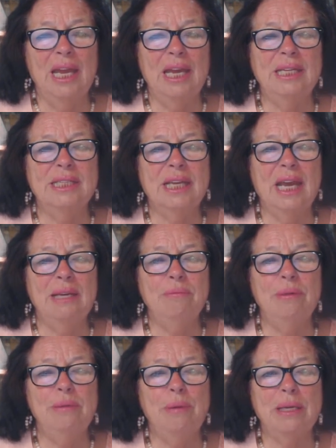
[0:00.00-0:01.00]
It
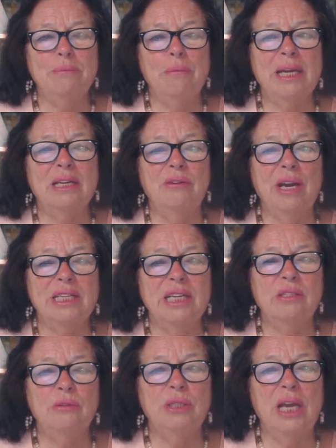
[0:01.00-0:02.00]
can be but my
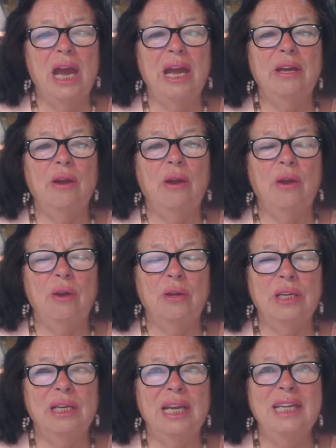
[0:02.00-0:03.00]
gratitude I earn.